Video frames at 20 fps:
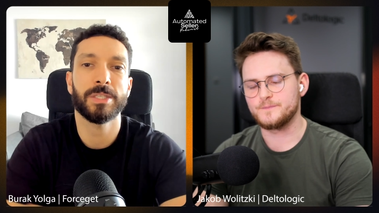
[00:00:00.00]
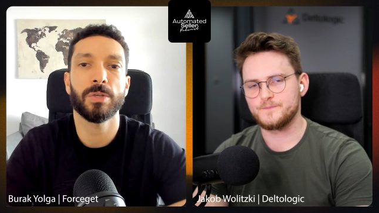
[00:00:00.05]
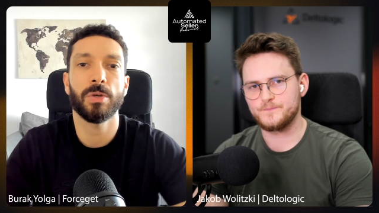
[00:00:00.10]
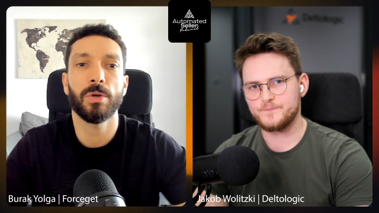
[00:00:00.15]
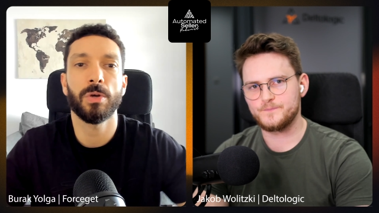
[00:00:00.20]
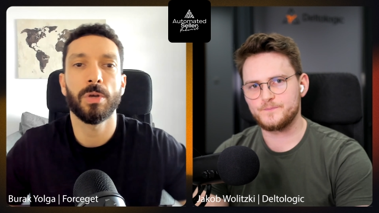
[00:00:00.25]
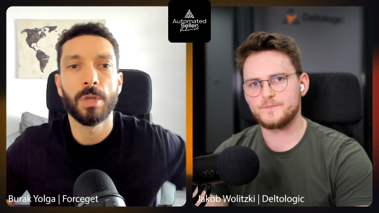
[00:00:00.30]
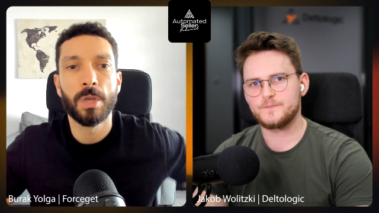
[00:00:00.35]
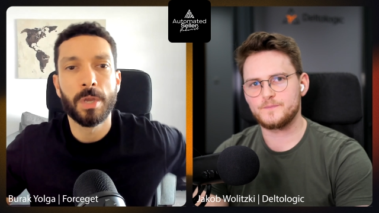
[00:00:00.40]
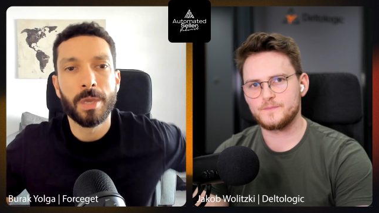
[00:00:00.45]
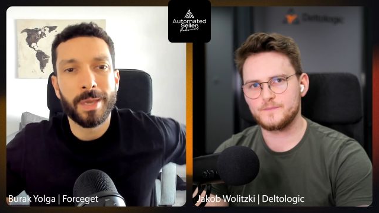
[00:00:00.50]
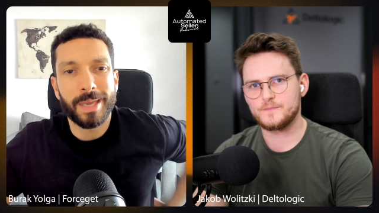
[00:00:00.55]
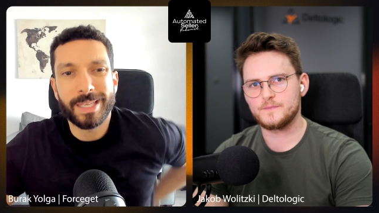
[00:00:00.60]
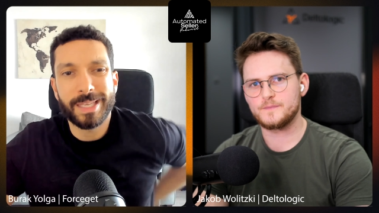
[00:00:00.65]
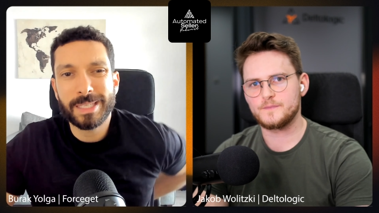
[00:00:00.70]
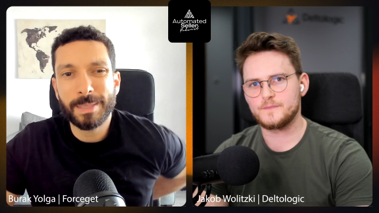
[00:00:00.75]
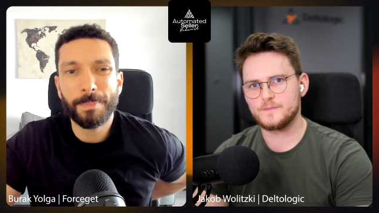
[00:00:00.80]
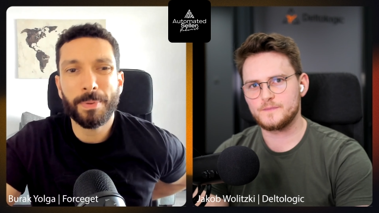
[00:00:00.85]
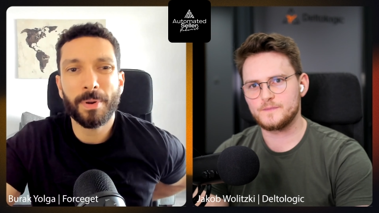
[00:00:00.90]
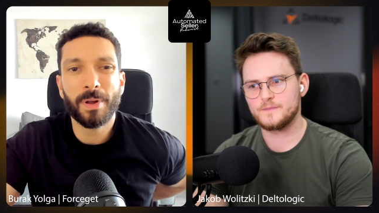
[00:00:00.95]
Speaker 1: So
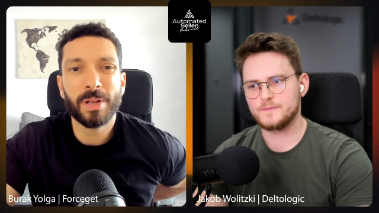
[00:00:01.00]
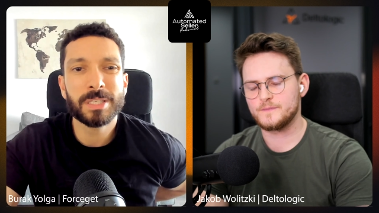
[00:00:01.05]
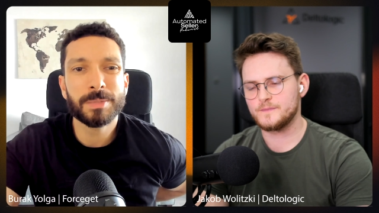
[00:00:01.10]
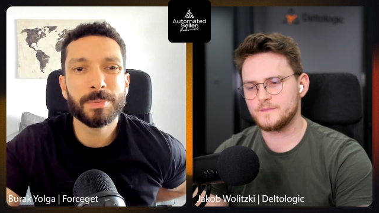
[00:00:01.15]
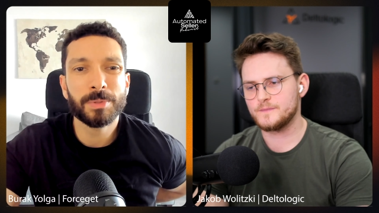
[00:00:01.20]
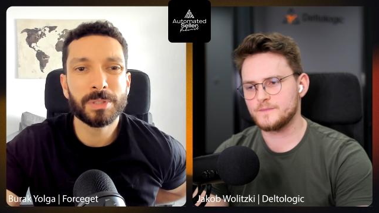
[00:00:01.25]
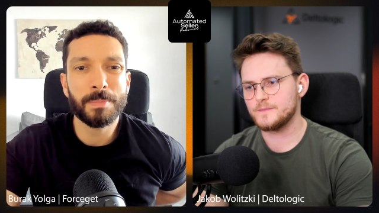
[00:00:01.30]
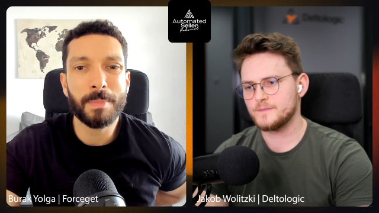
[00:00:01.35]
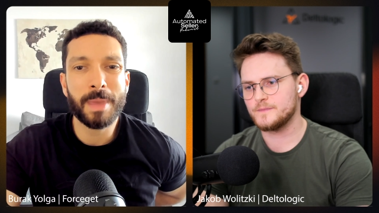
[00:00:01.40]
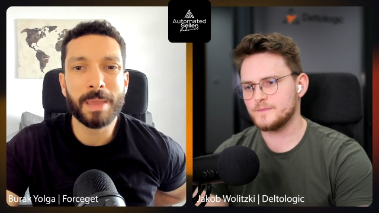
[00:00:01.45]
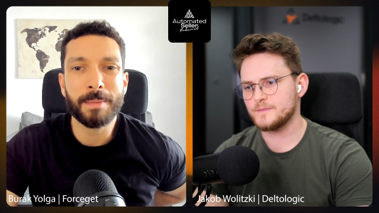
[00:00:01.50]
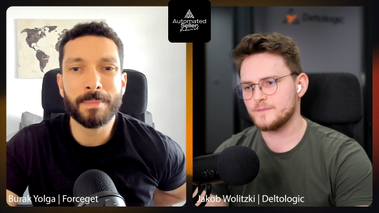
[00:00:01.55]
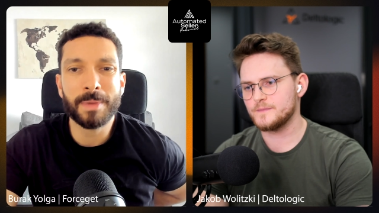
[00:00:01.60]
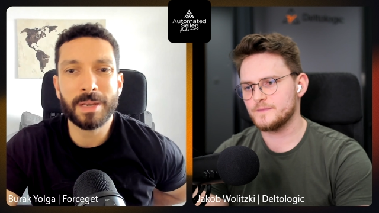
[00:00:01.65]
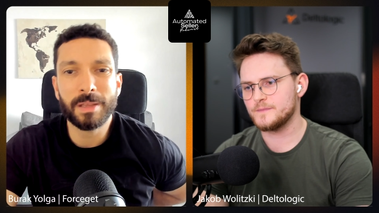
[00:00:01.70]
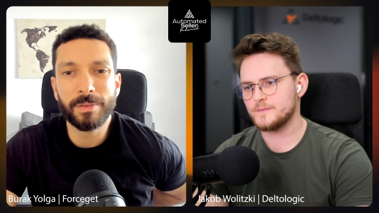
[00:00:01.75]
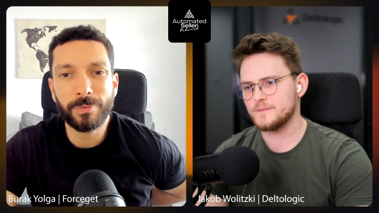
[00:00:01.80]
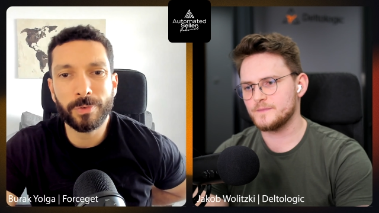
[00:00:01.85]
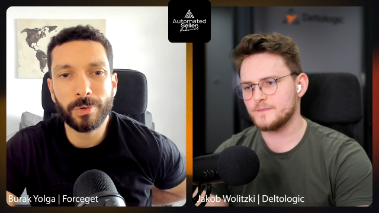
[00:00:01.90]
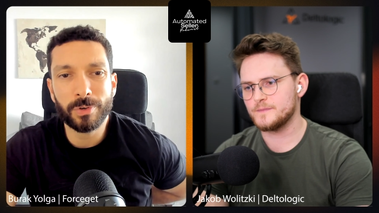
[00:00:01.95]
it's impossible to make
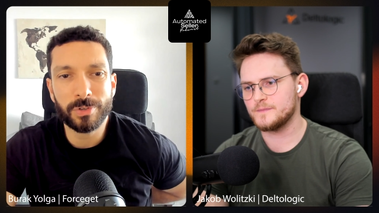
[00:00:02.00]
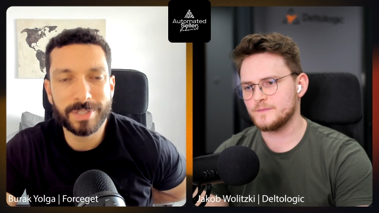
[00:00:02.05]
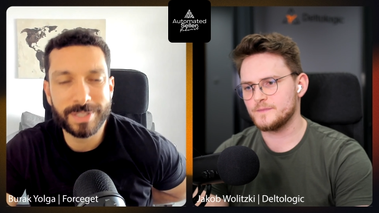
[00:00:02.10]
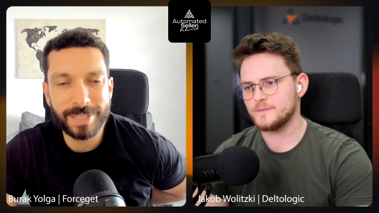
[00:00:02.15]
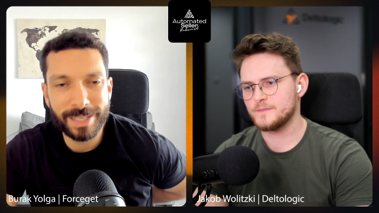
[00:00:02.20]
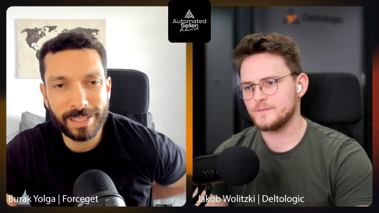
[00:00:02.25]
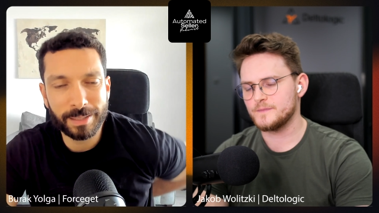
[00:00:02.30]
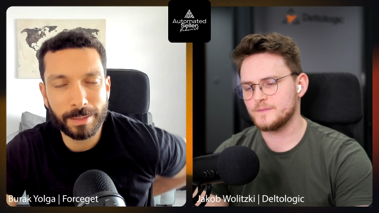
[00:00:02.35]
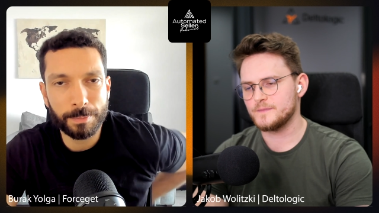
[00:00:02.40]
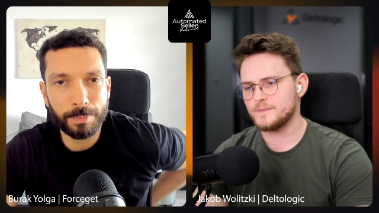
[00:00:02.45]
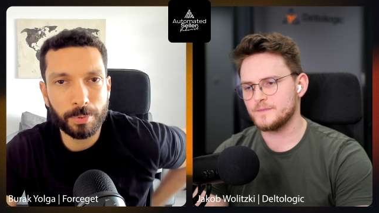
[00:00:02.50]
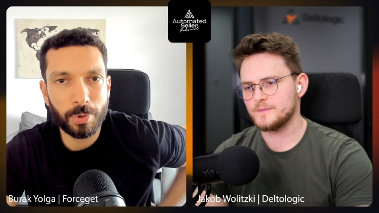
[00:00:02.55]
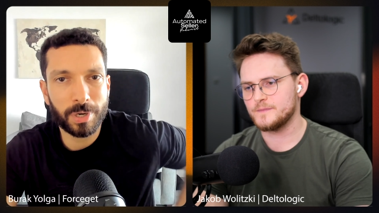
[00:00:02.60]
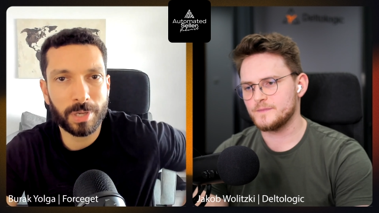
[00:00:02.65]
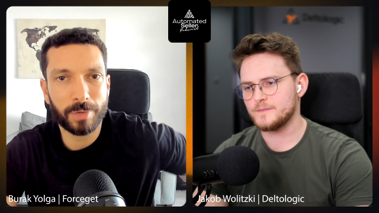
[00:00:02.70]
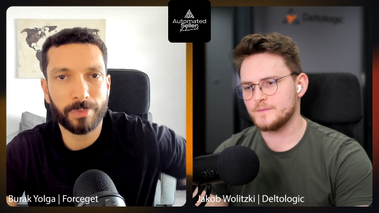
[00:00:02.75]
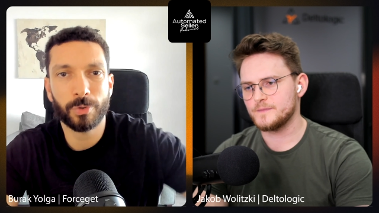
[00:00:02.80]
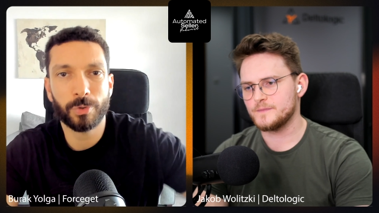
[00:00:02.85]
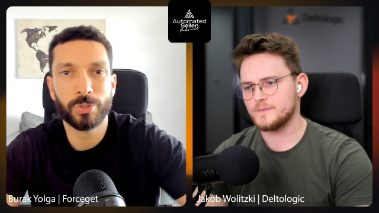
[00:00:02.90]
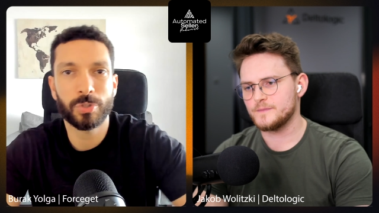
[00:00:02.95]
money if you're selling a
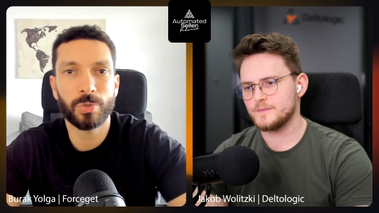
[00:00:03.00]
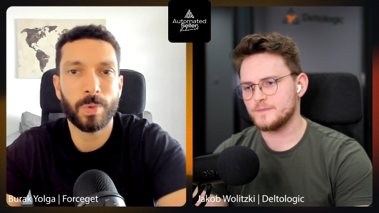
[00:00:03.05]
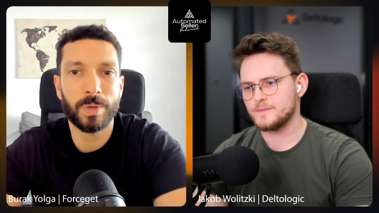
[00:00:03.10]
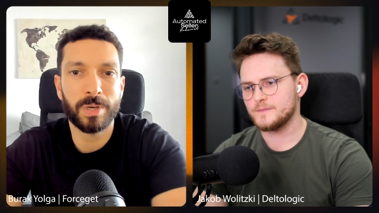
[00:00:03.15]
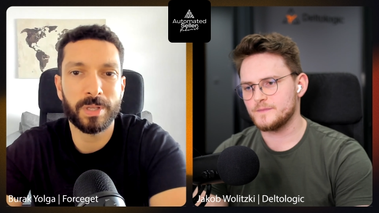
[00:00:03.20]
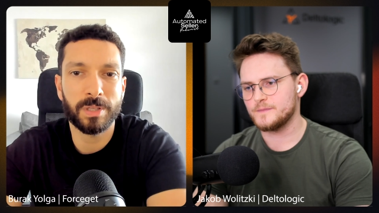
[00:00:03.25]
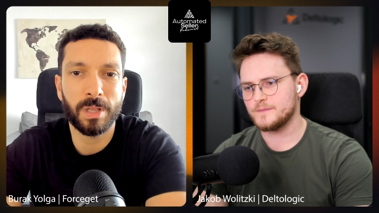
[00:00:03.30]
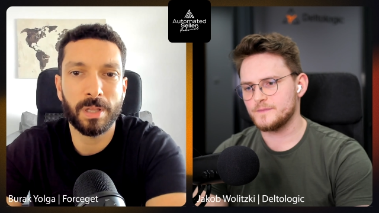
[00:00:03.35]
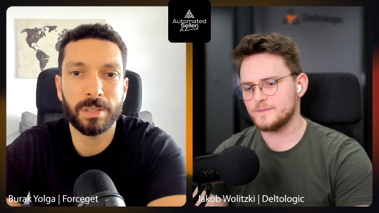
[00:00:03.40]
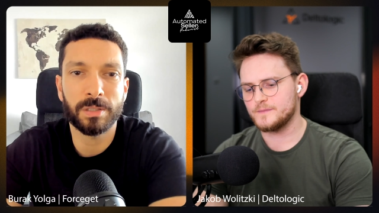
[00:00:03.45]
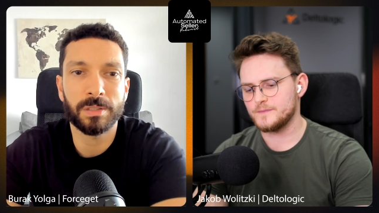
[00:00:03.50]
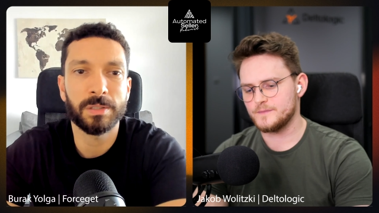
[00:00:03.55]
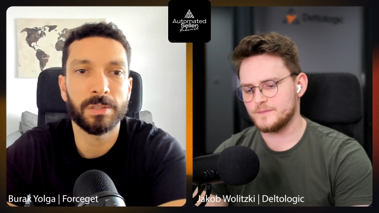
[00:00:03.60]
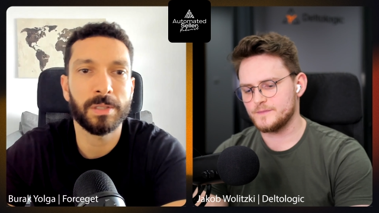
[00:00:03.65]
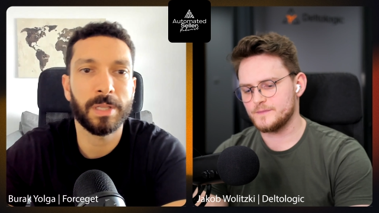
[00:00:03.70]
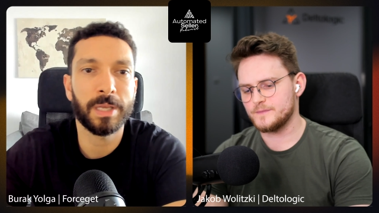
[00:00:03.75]
product for twenty dollar.